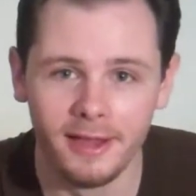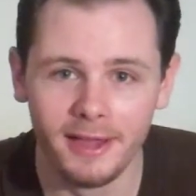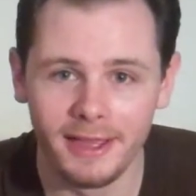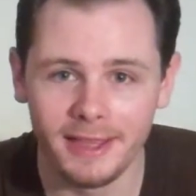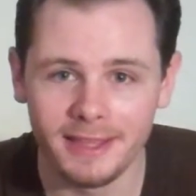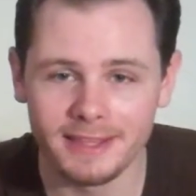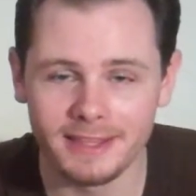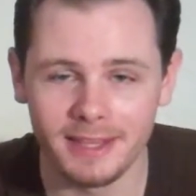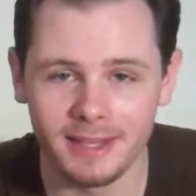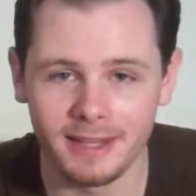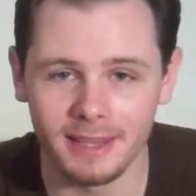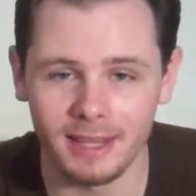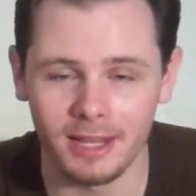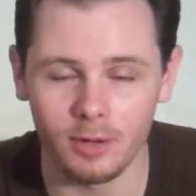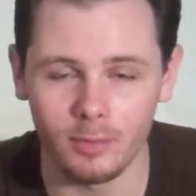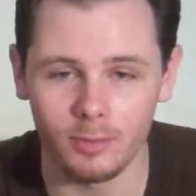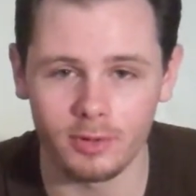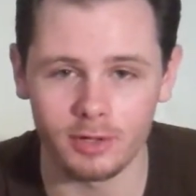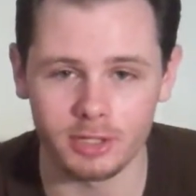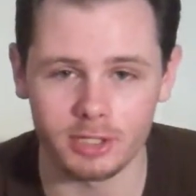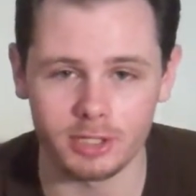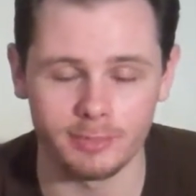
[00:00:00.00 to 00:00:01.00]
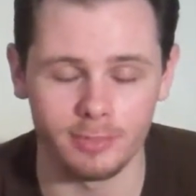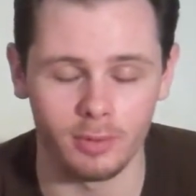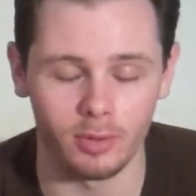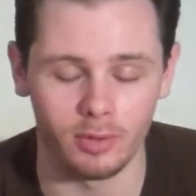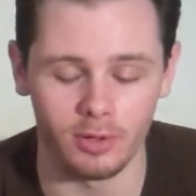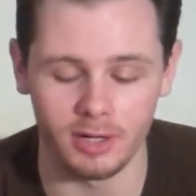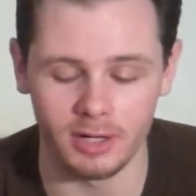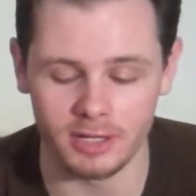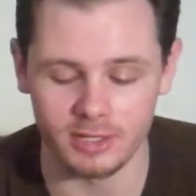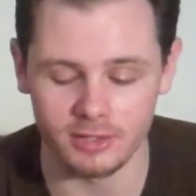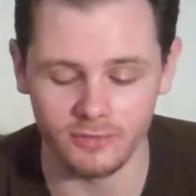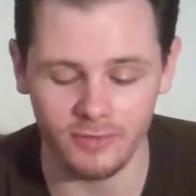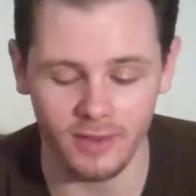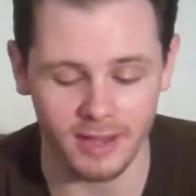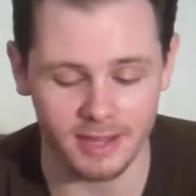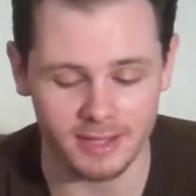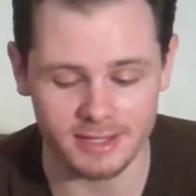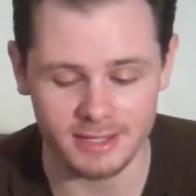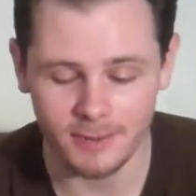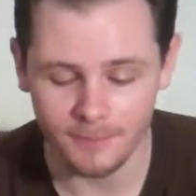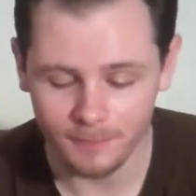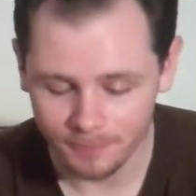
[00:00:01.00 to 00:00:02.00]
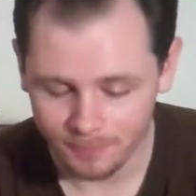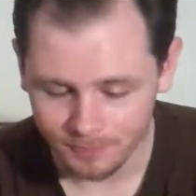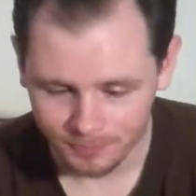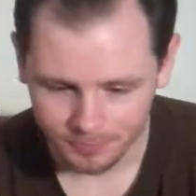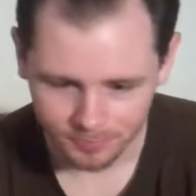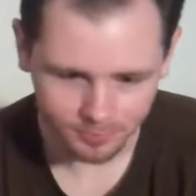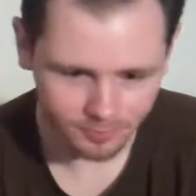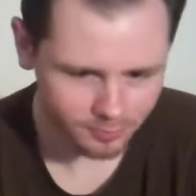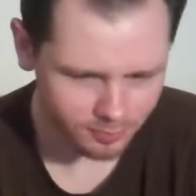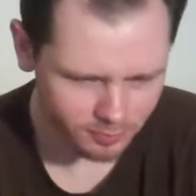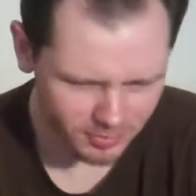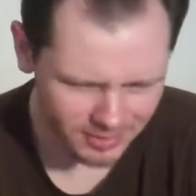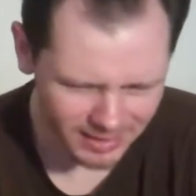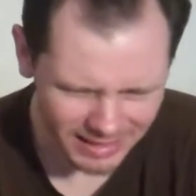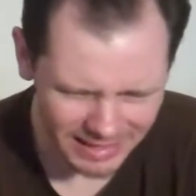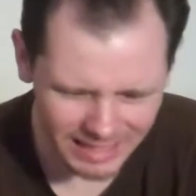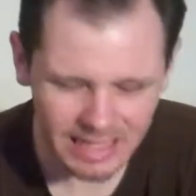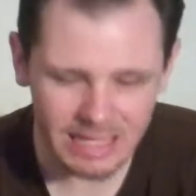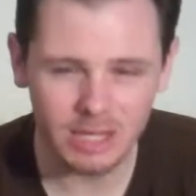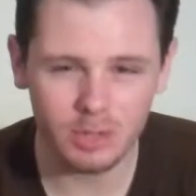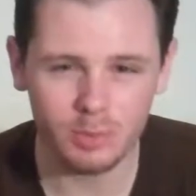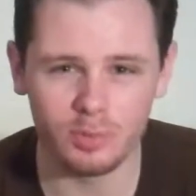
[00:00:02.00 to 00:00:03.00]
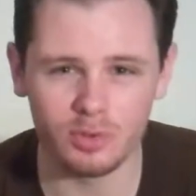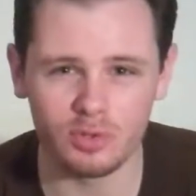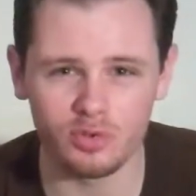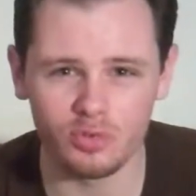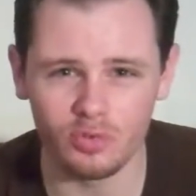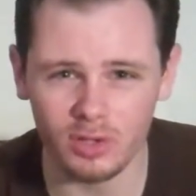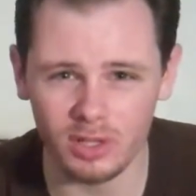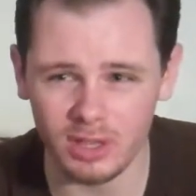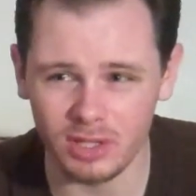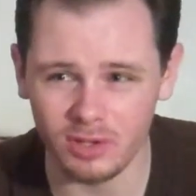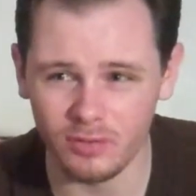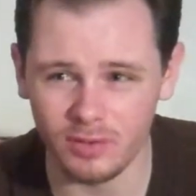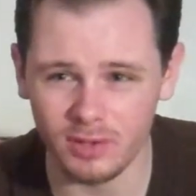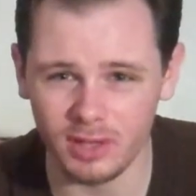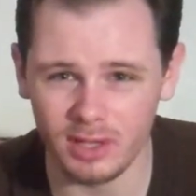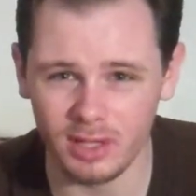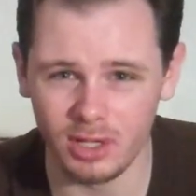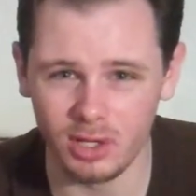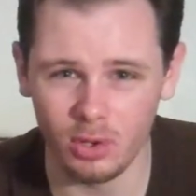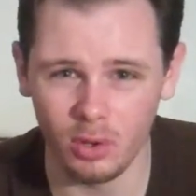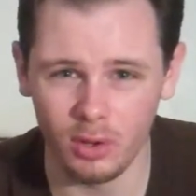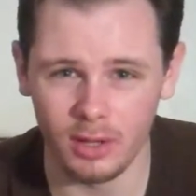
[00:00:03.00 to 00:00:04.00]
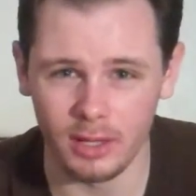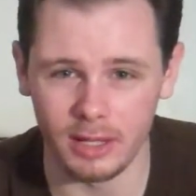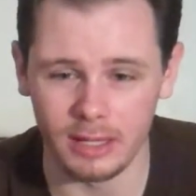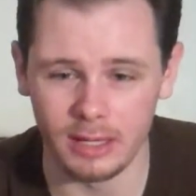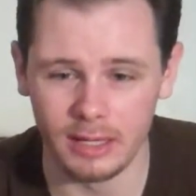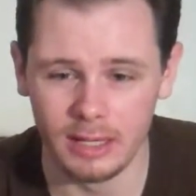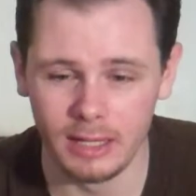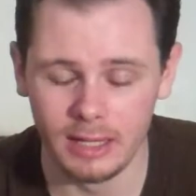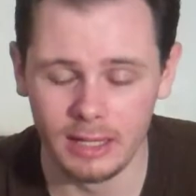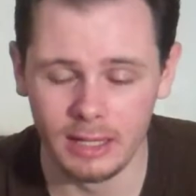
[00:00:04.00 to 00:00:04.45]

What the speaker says: and then it would explode in his face. And it was really, really annoying.